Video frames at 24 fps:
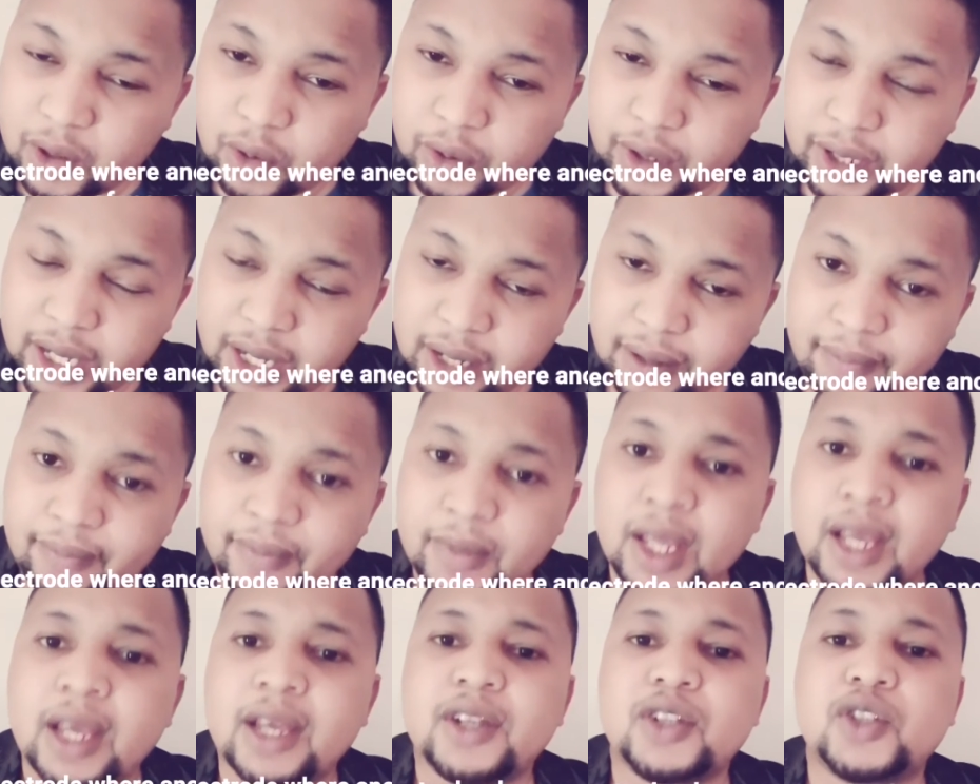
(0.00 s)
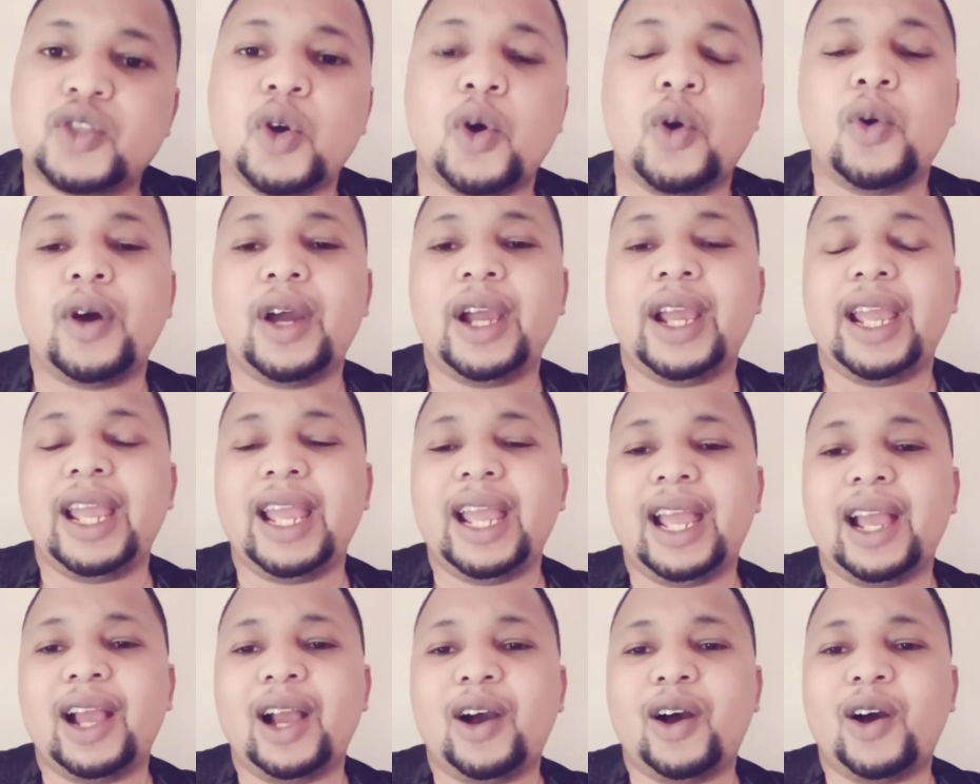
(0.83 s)
Okay, so
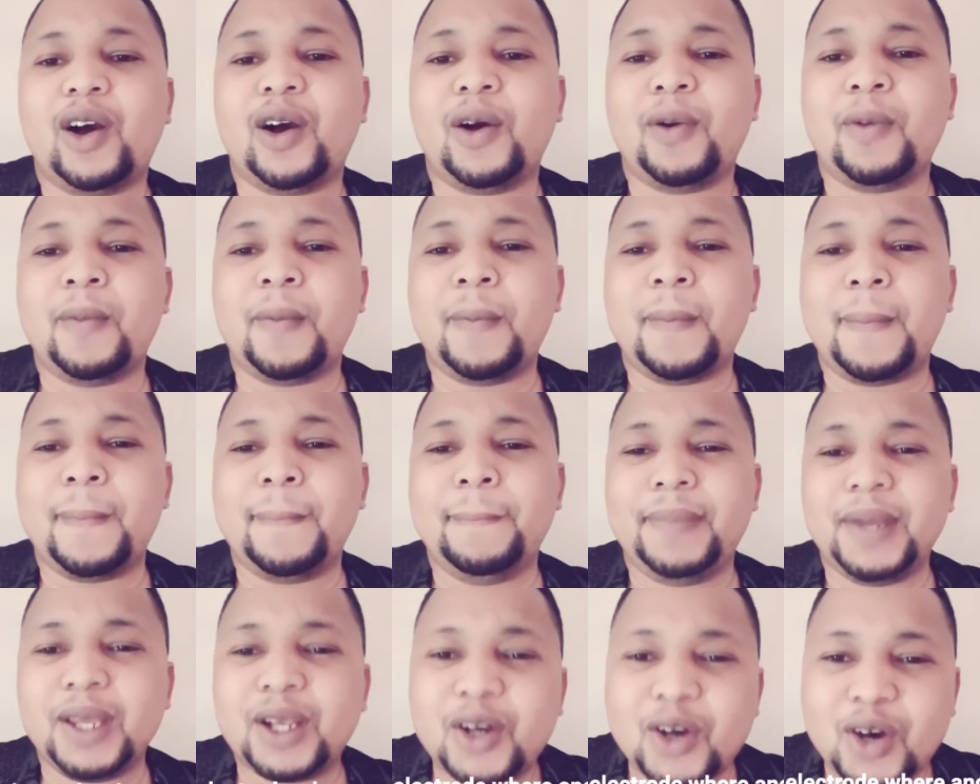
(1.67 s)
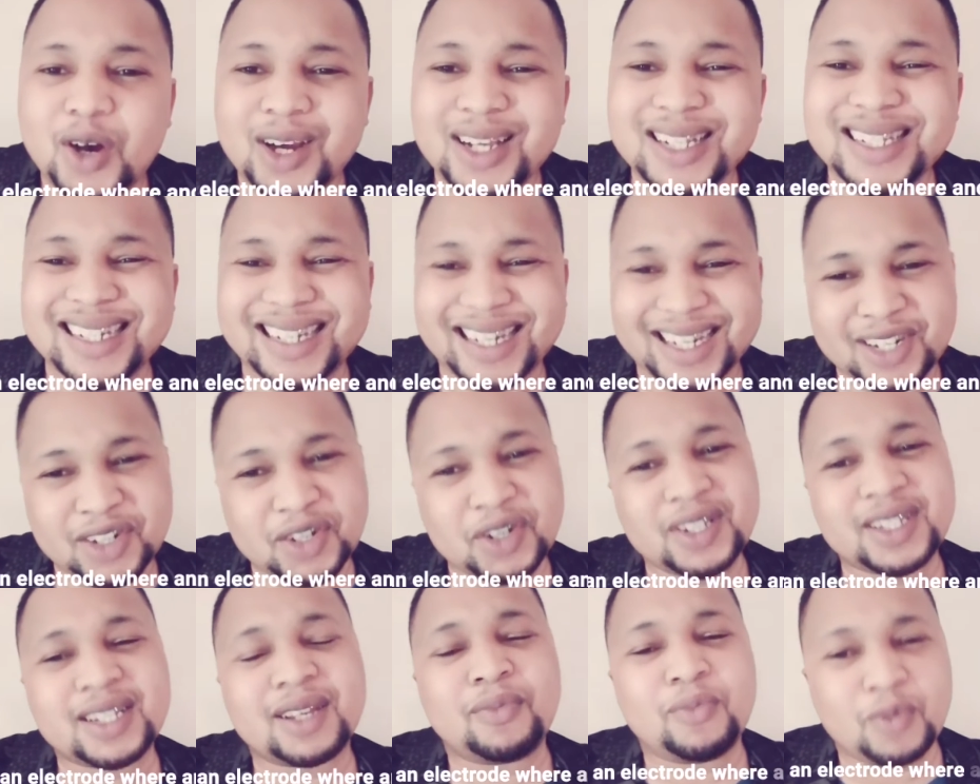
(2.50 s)
because
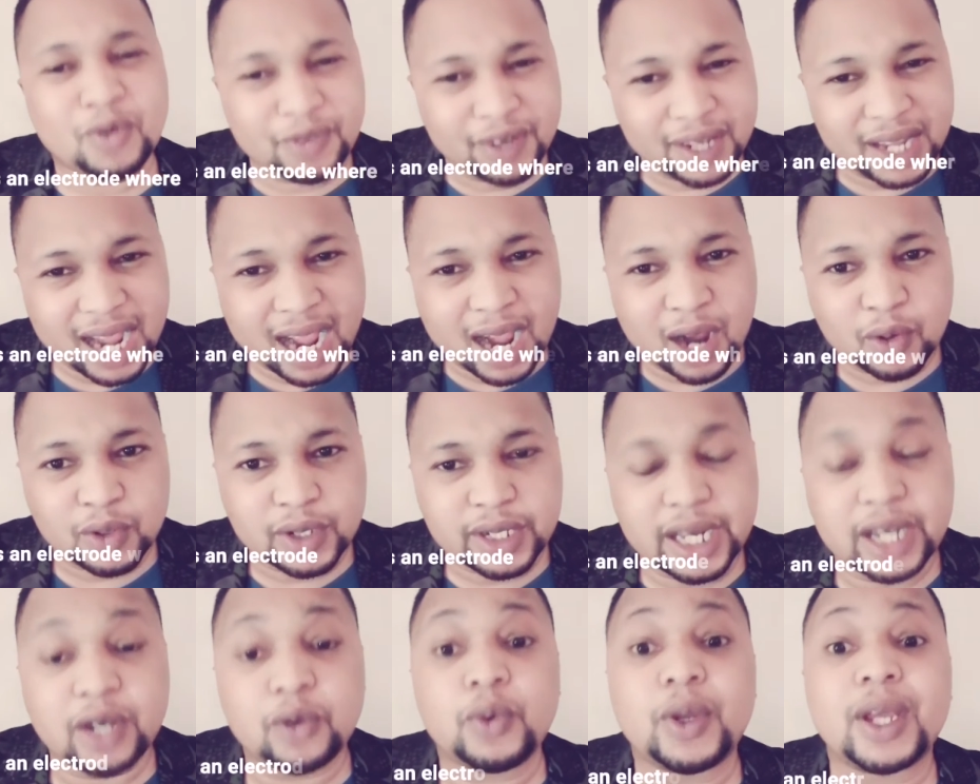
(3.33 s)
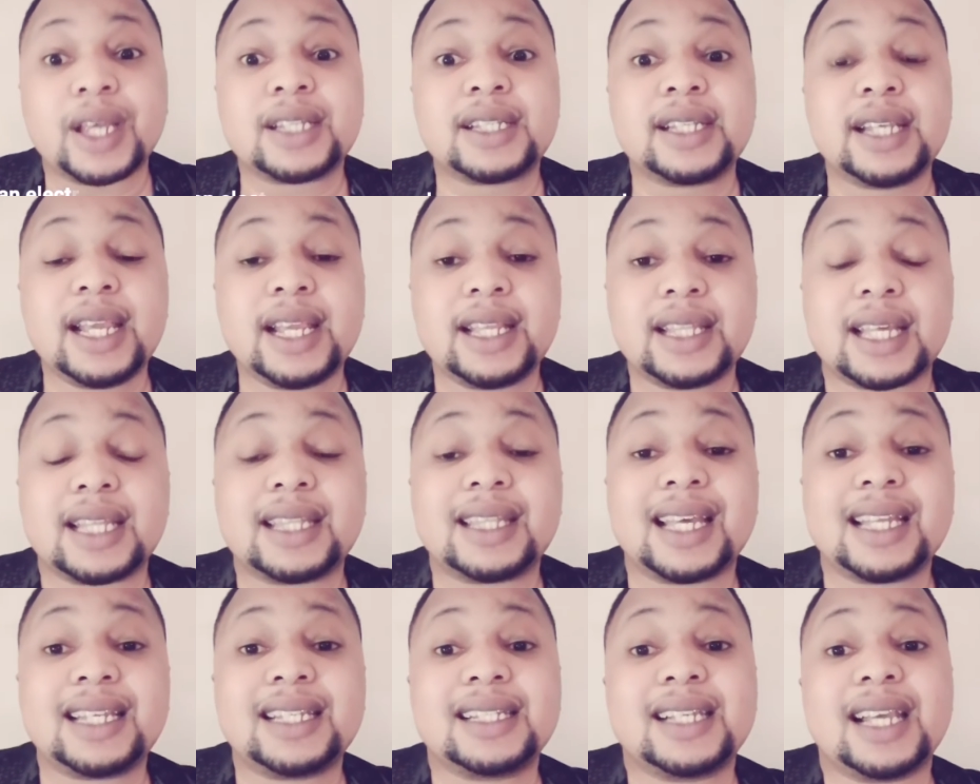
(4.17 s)
electrons are moving out and we are saying
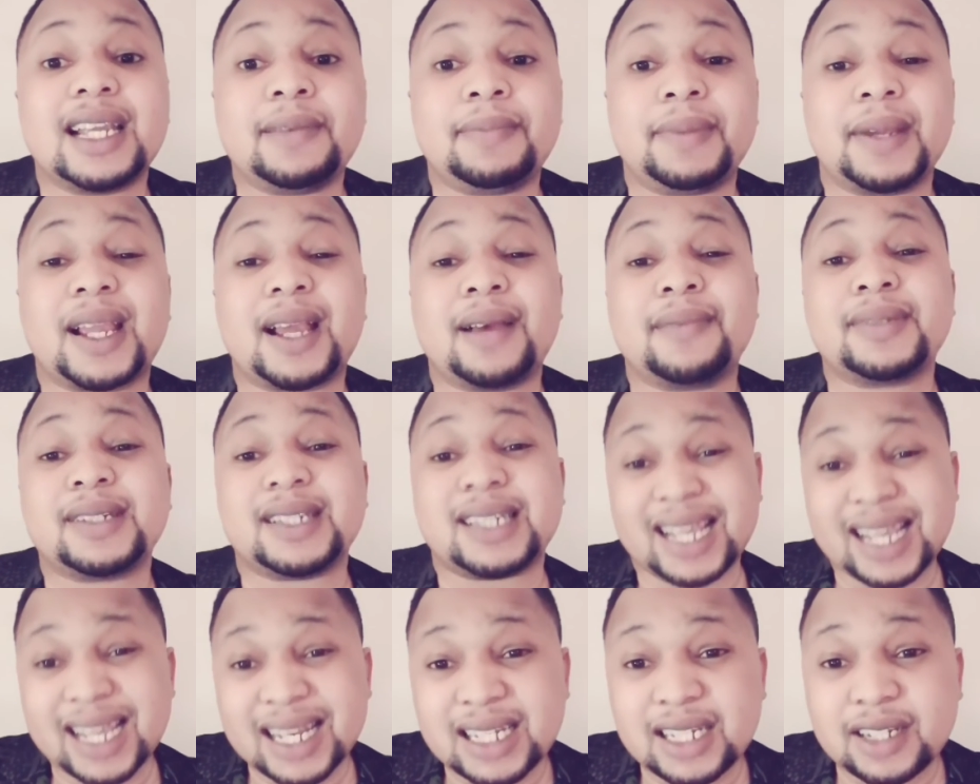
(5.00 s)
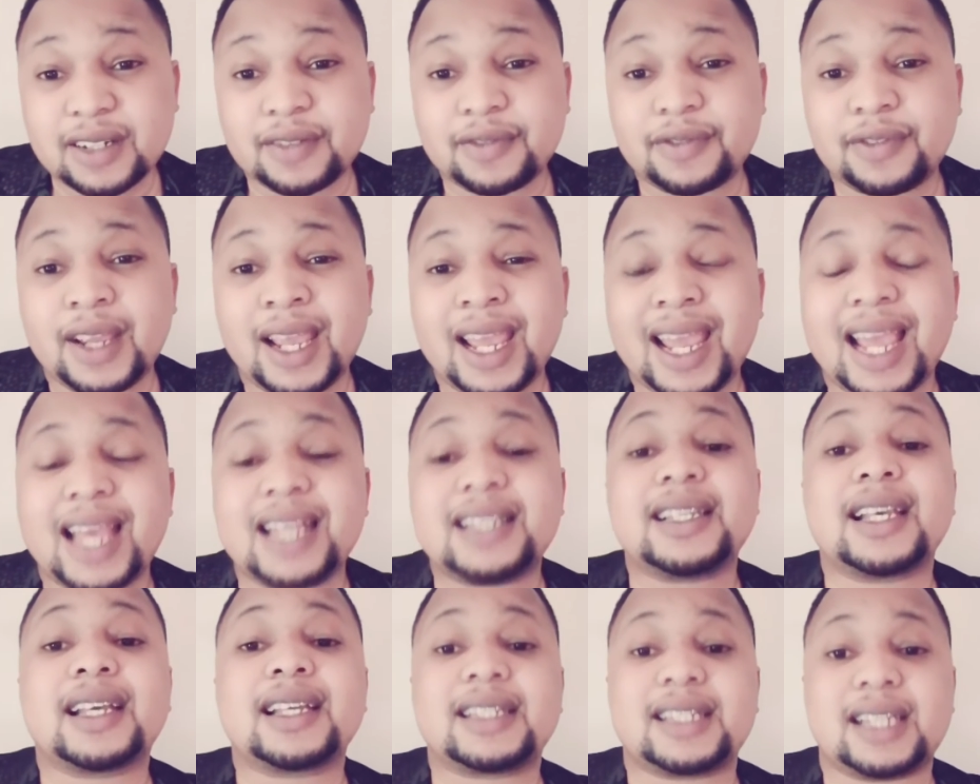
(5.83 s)
that that side becomes negative
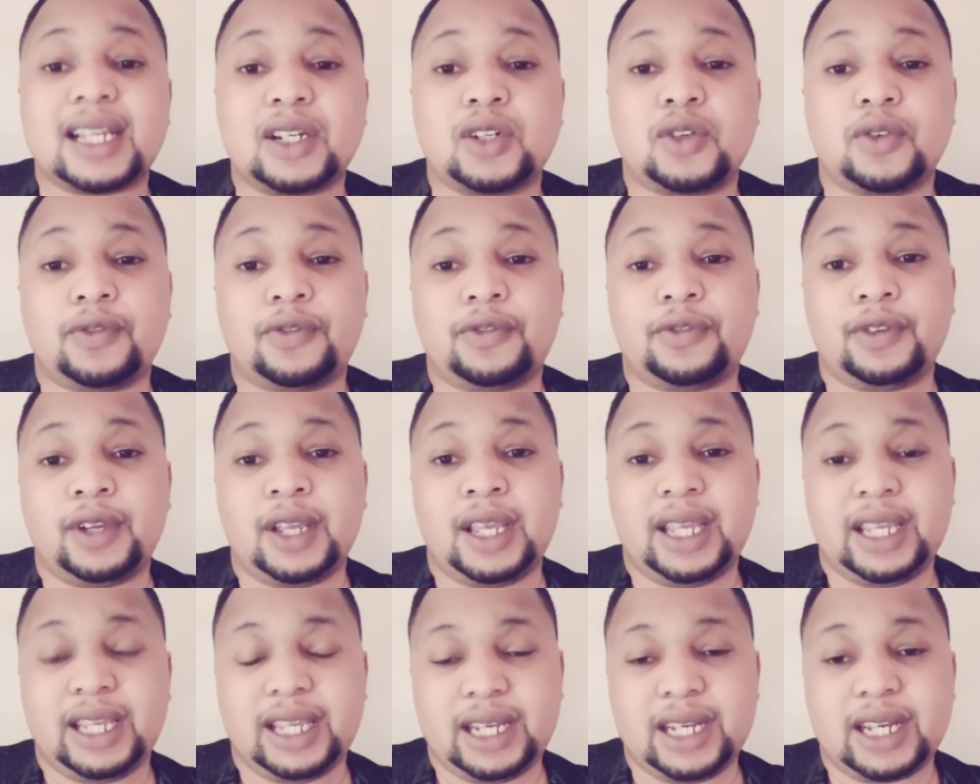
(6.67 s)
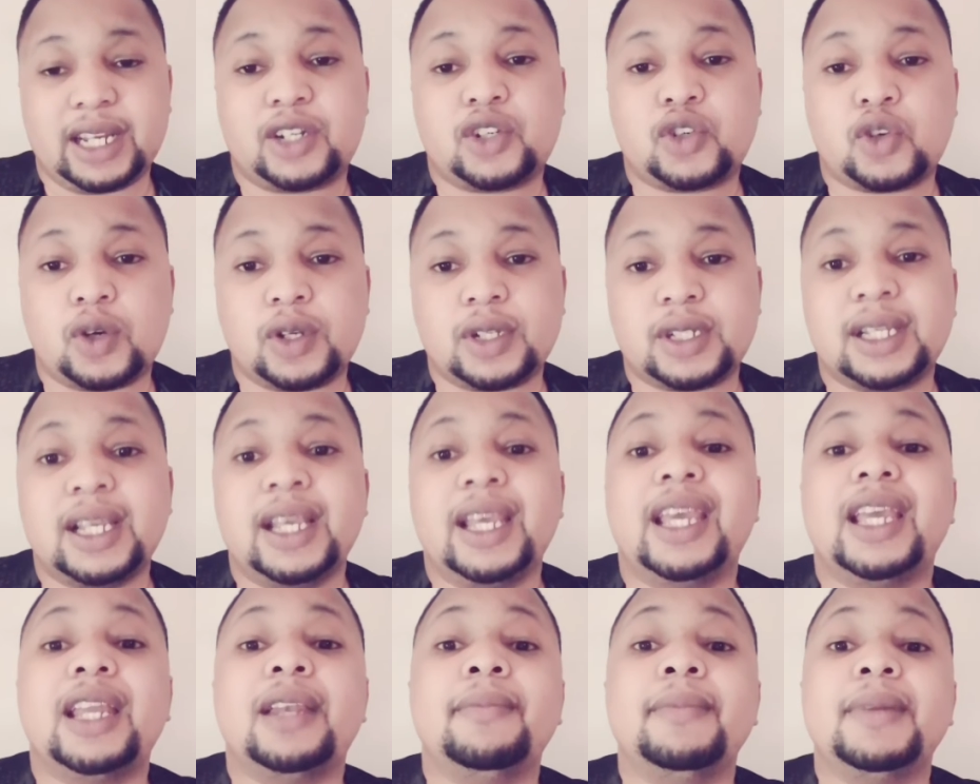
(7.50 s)
as a result of
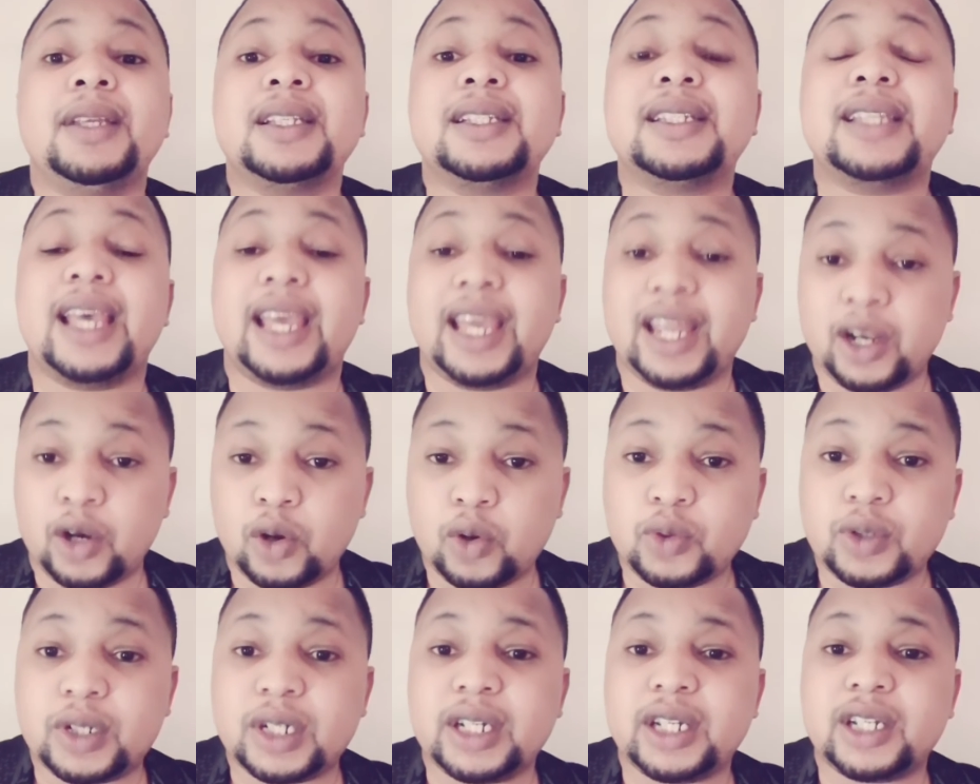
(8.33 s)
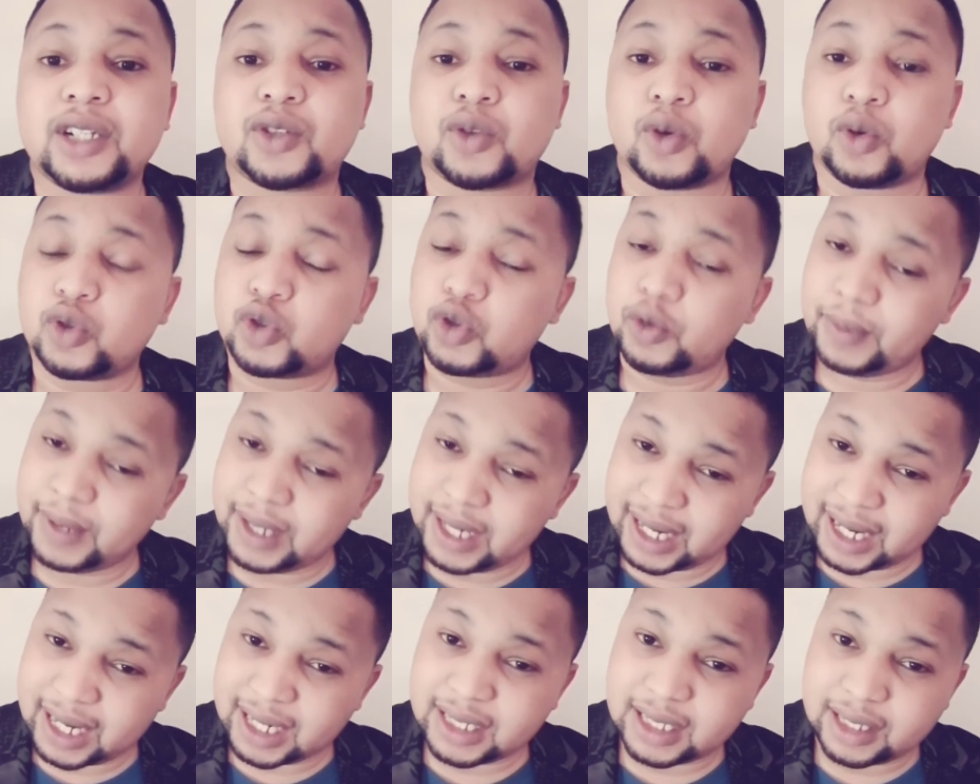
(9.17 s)
electrons, it means the anode is going to be
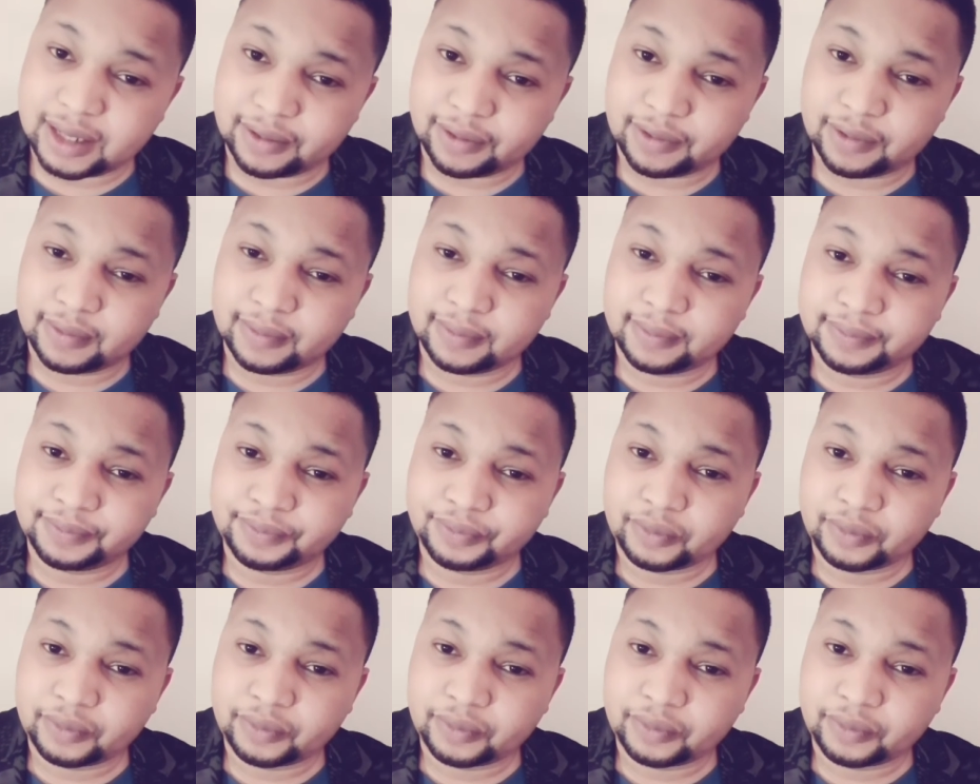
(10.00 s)
negative.